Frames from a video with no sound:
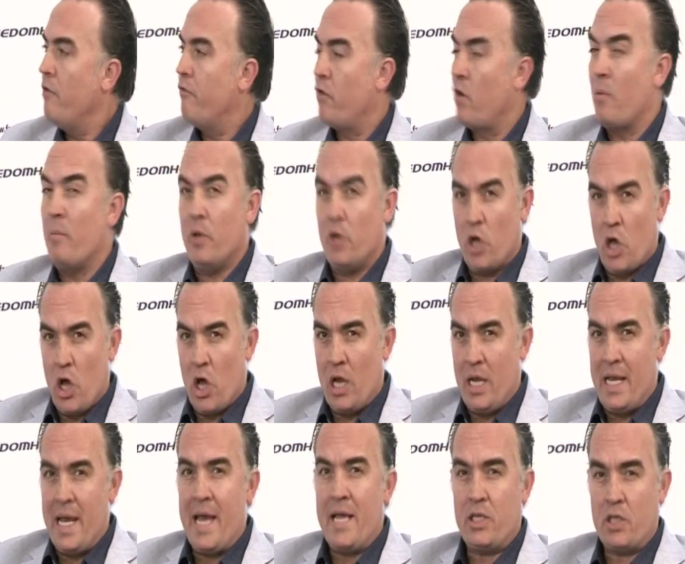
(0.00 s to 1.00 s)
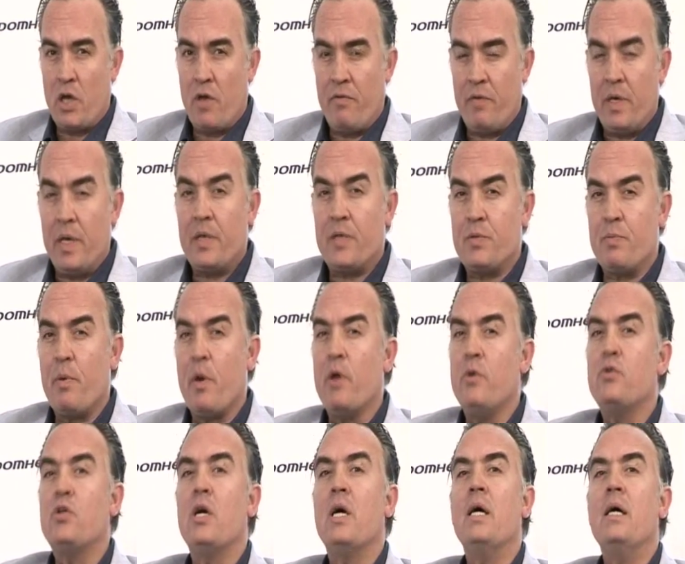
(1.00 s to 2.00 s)
from an early HIV
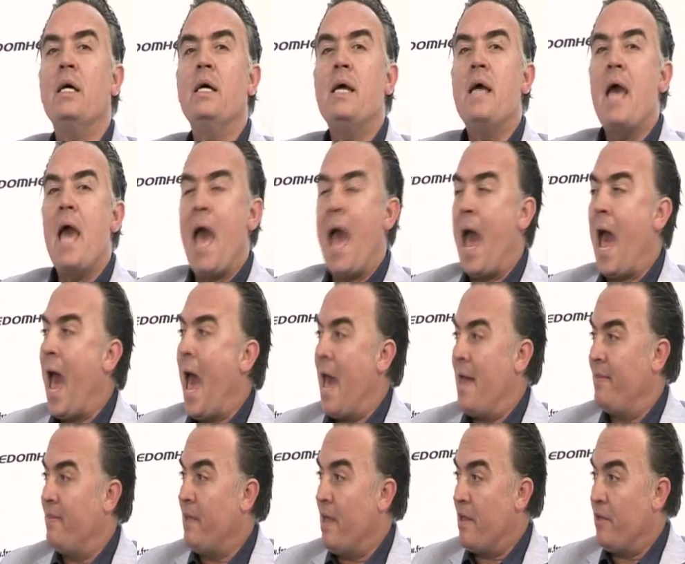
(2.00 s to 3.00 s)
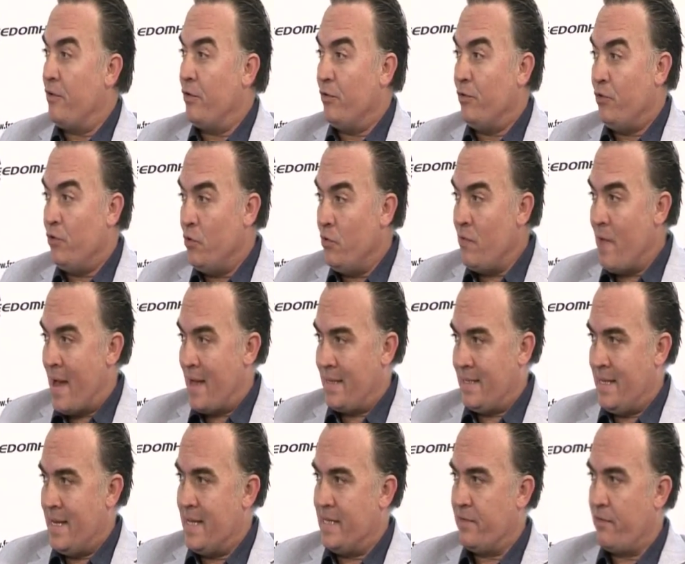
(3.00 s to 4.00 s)
exposure and then you do that
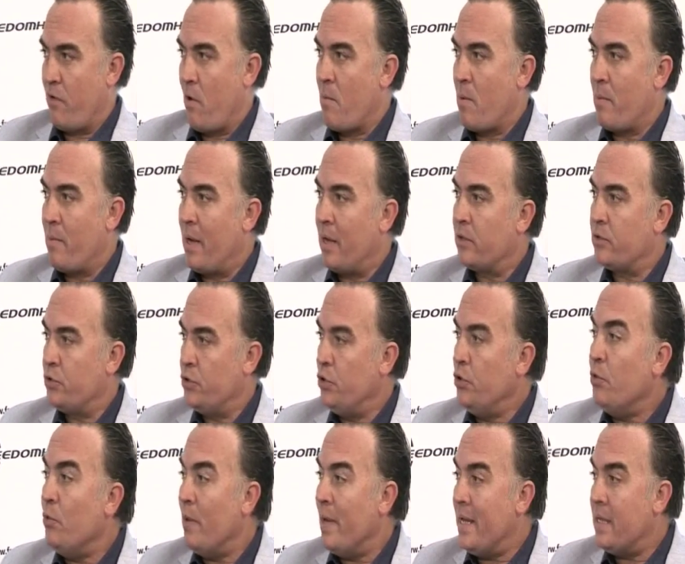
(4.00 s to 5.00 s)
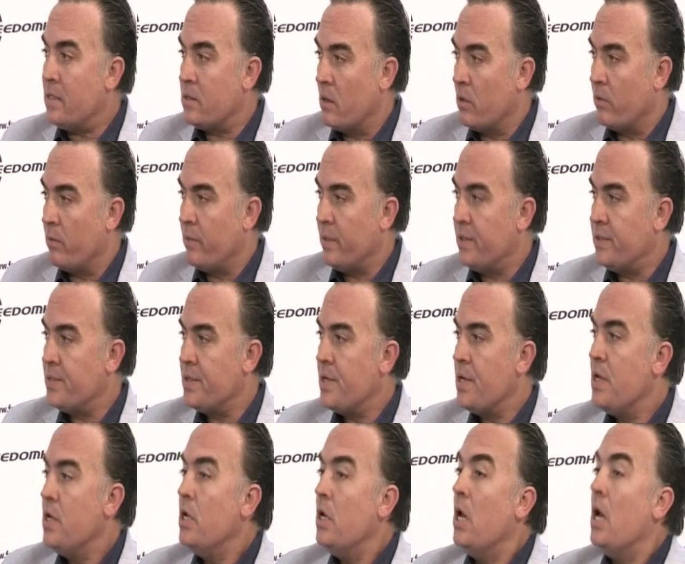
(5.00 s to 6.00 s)
test from about 2 weeks onwards,
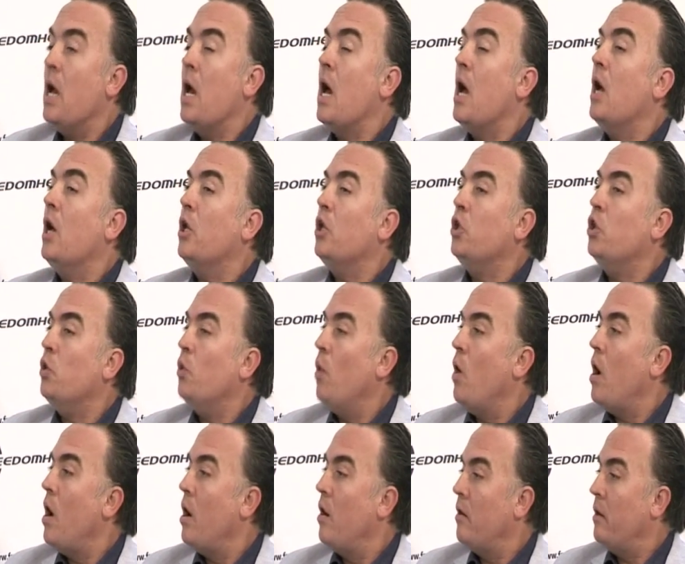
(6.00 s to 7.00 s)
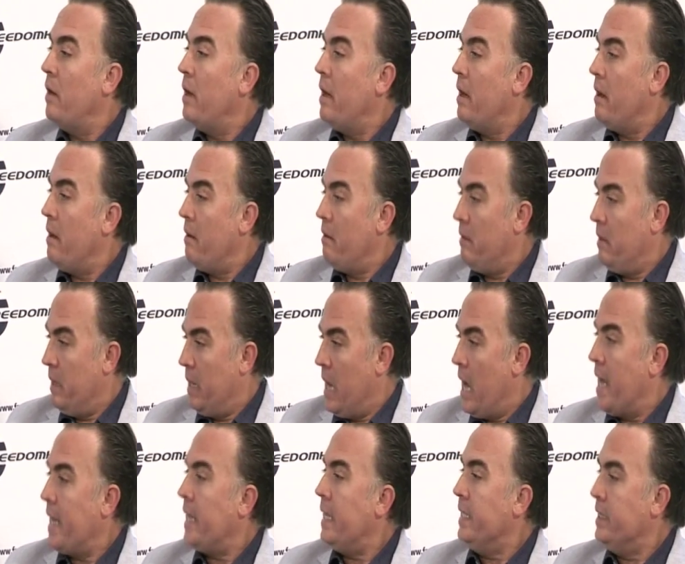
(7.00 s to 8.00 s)
you are
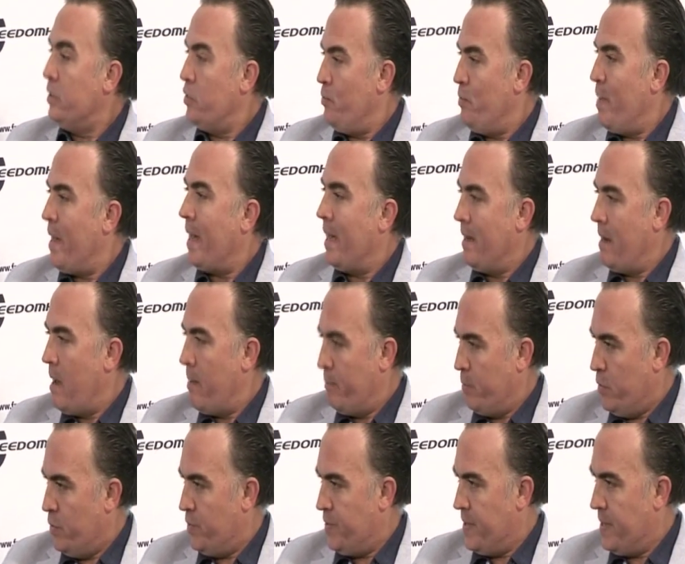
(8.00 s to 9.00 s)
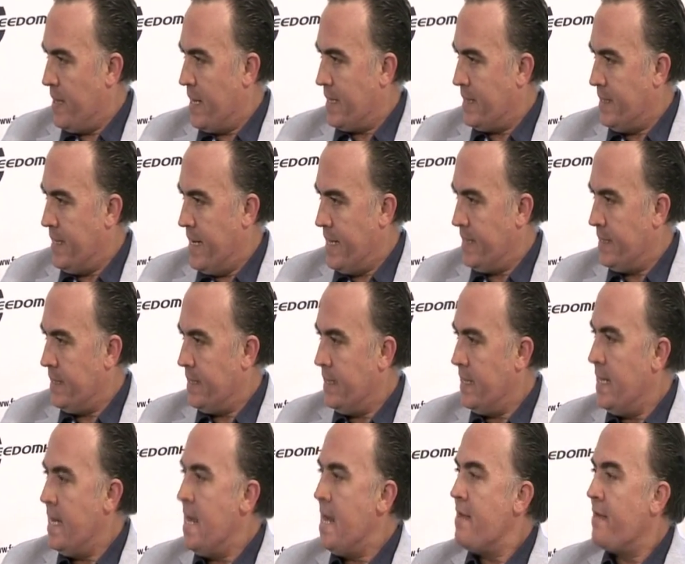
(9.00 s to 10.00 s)
likely to pick it up using that test.
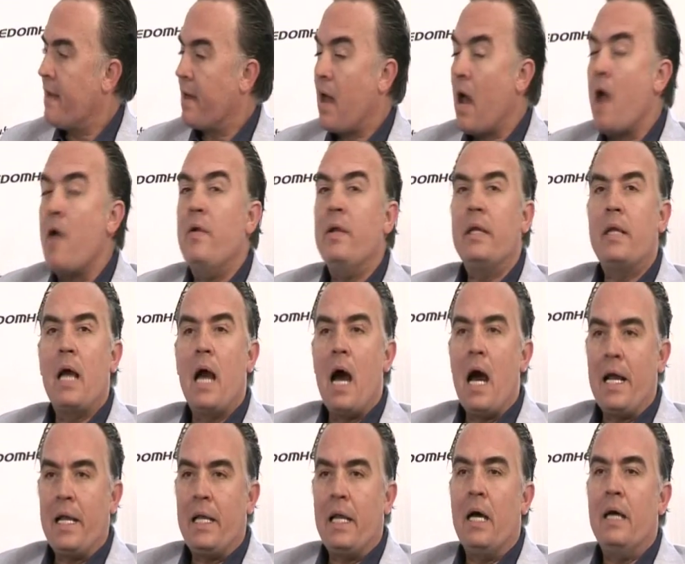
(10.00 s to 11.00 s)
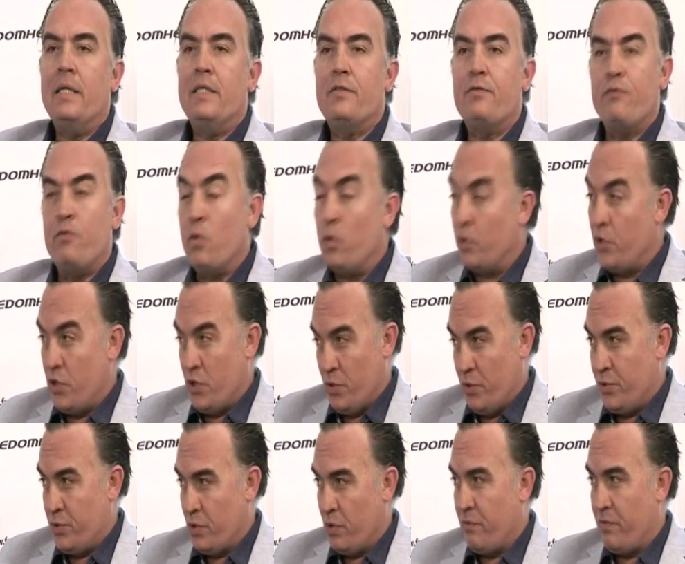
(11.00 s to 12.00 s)
The current guidelines for the
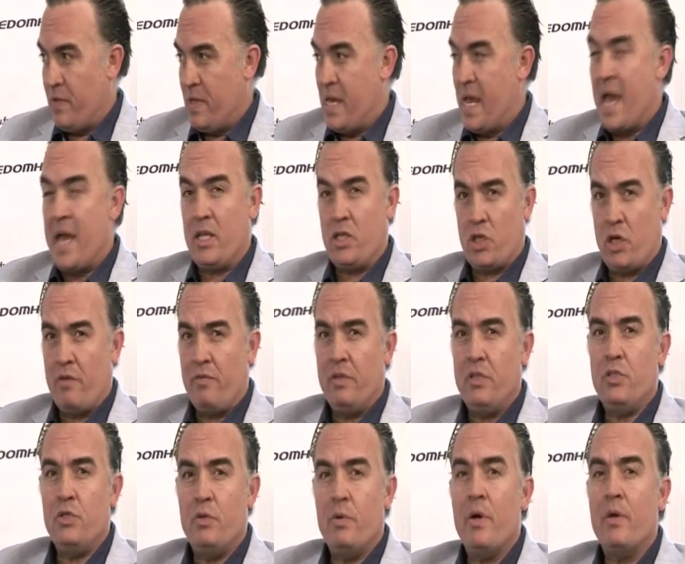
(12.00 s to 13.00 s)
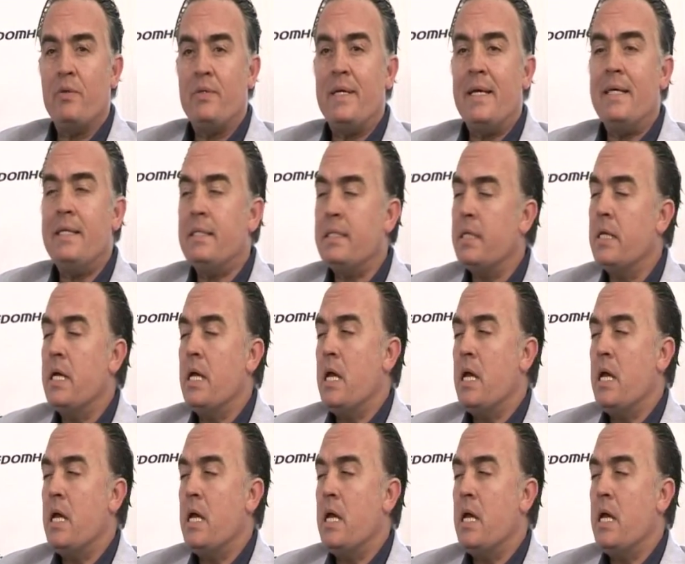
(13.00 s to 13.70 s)
use of the HIV duo test